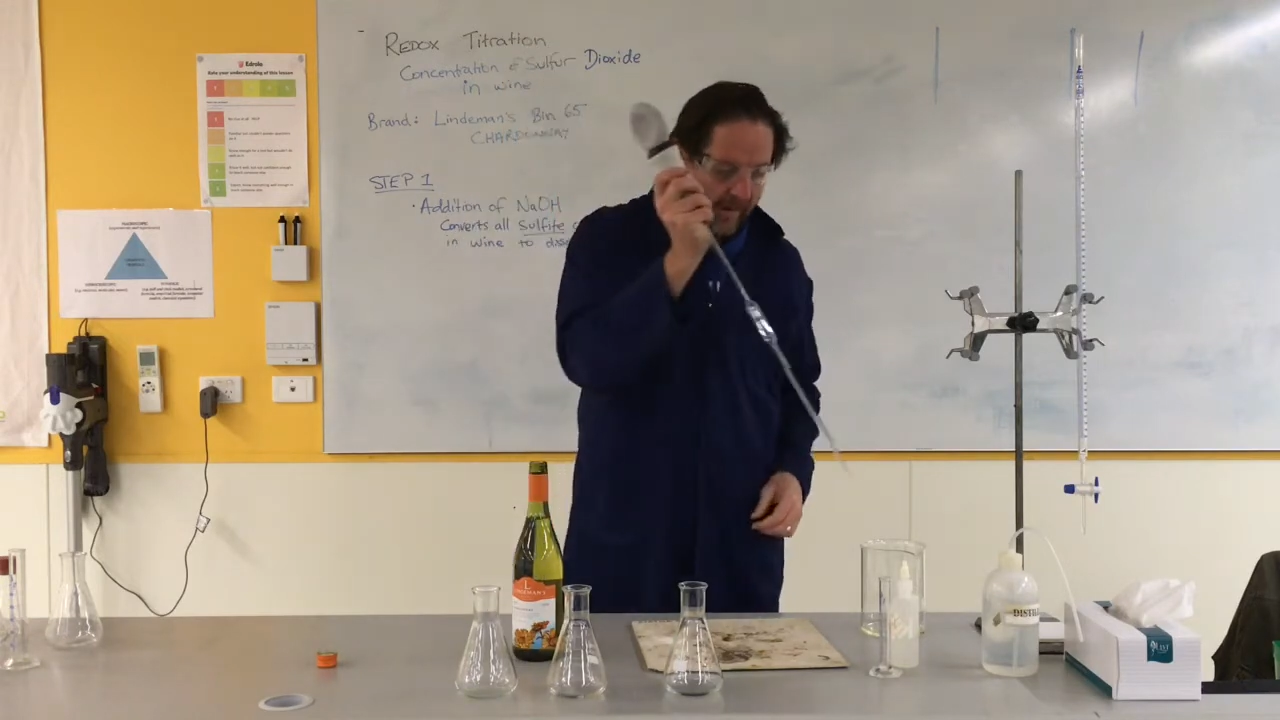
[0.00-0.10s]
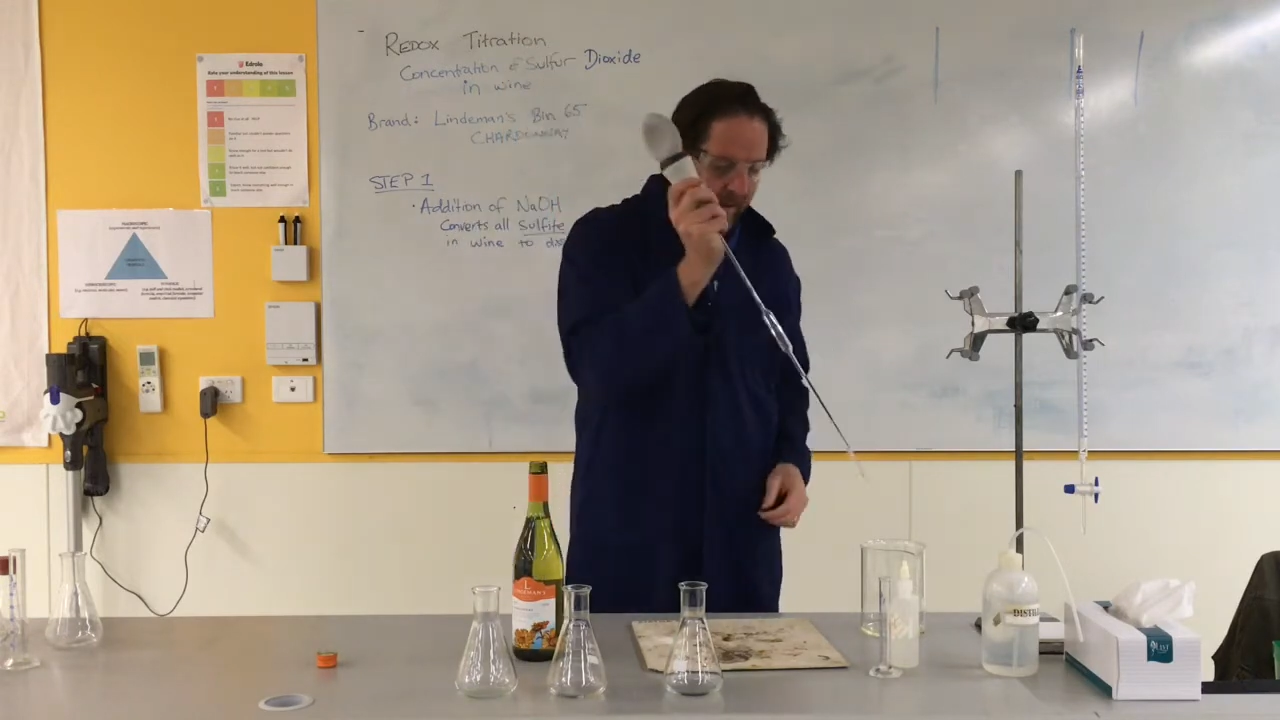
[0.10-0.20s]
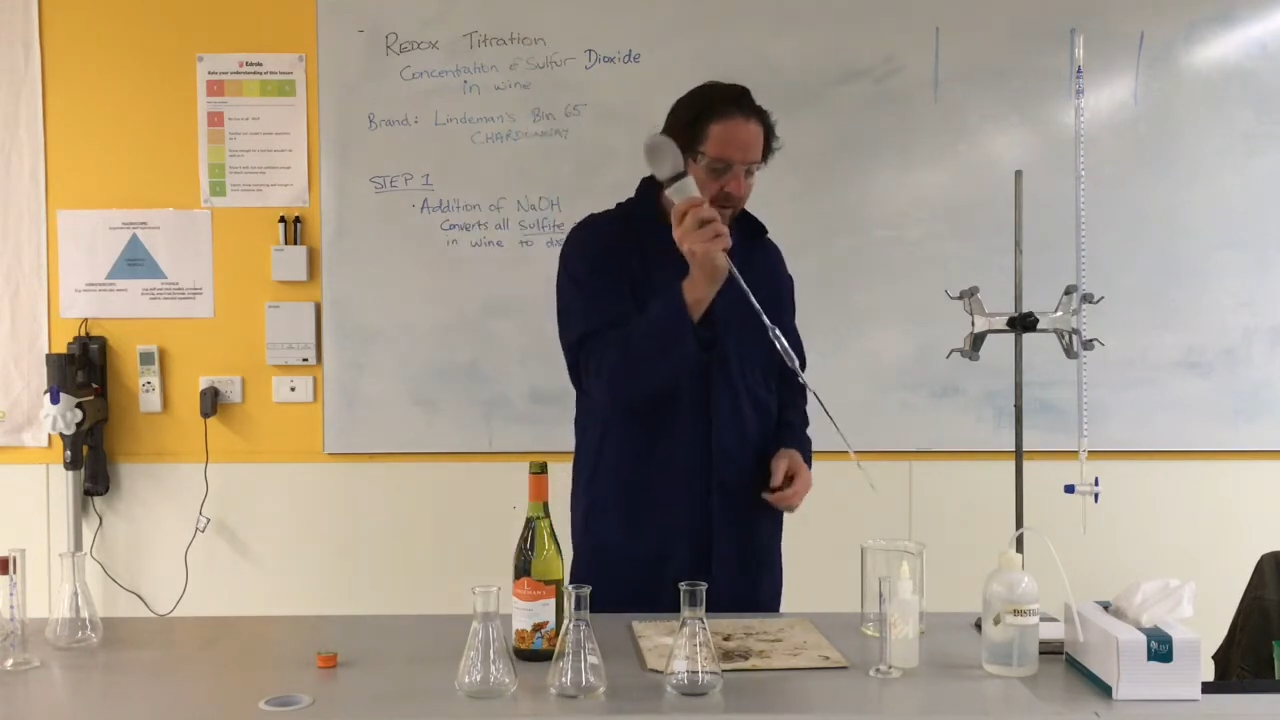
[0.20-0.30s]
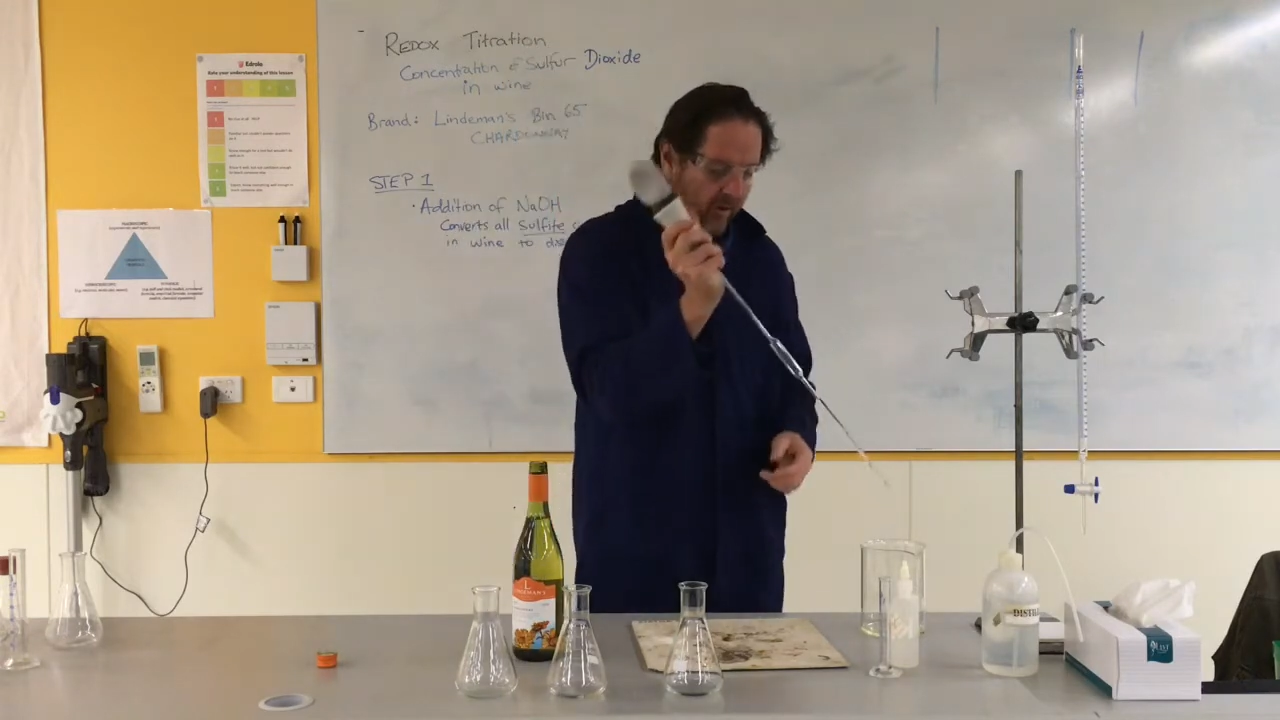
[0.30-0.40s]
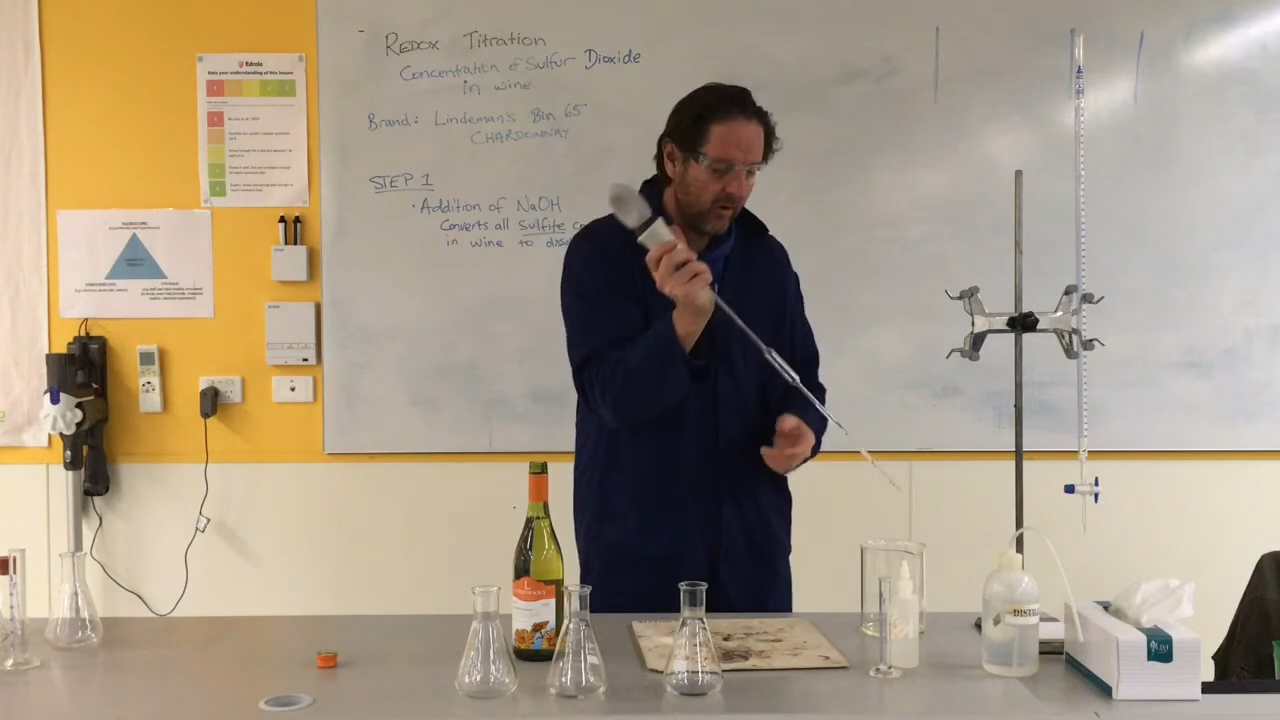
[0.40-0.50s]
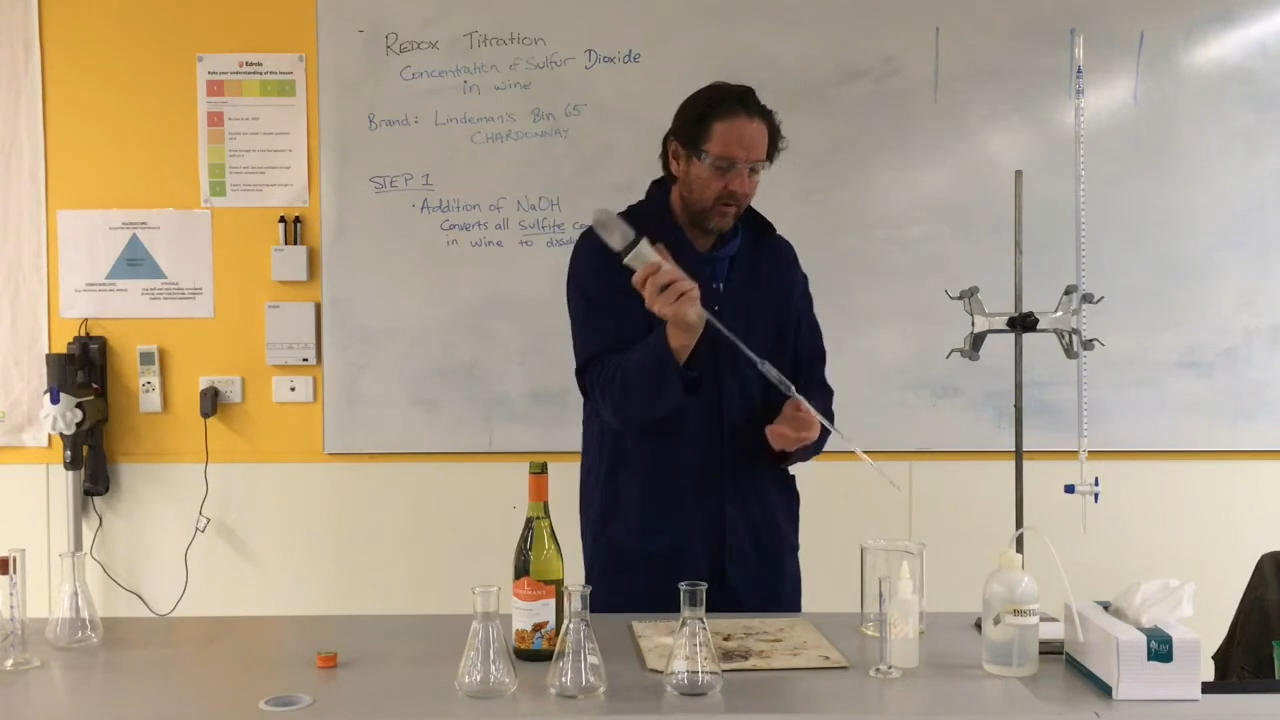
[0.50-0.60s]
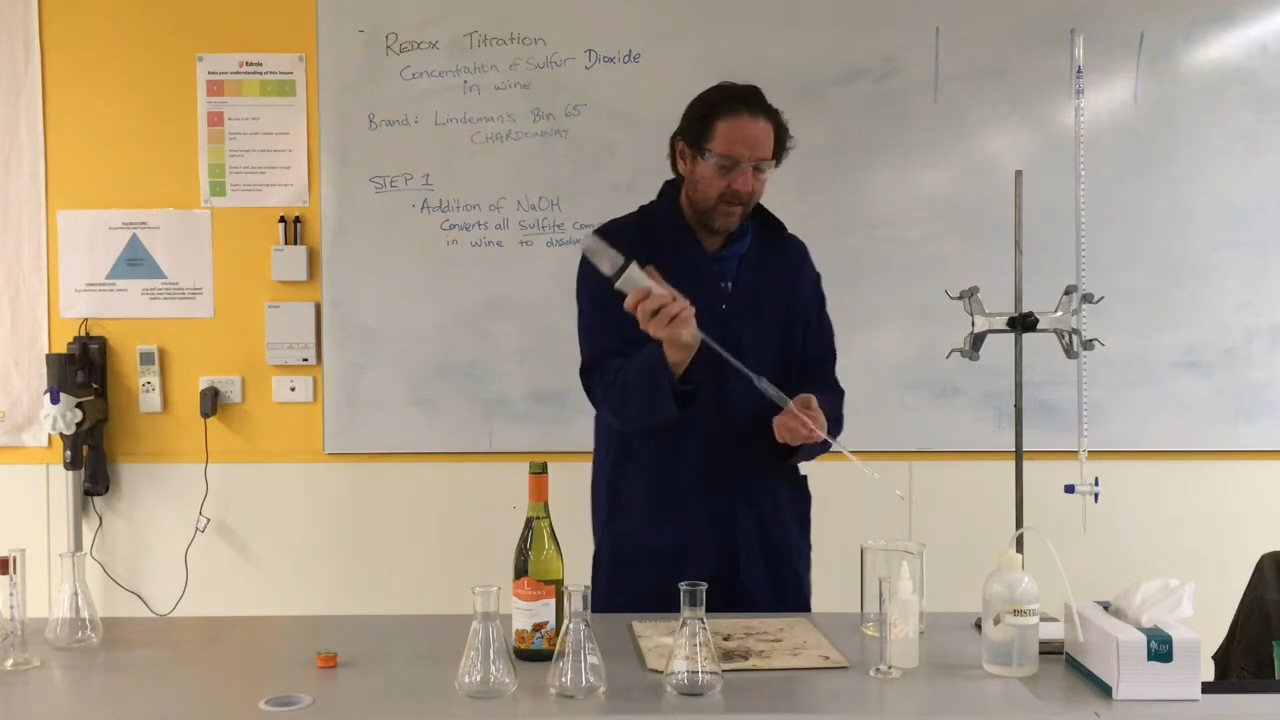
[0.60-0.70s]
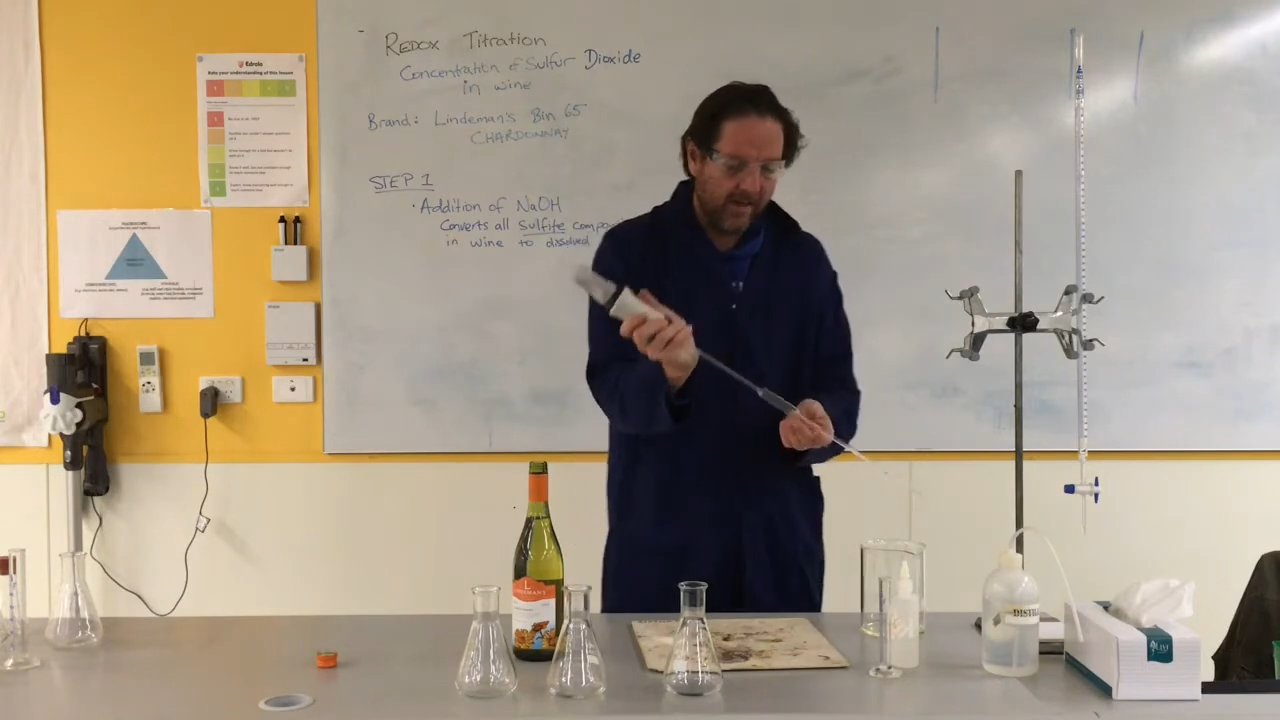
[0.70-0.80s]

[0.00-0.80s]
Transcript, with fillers: concerned at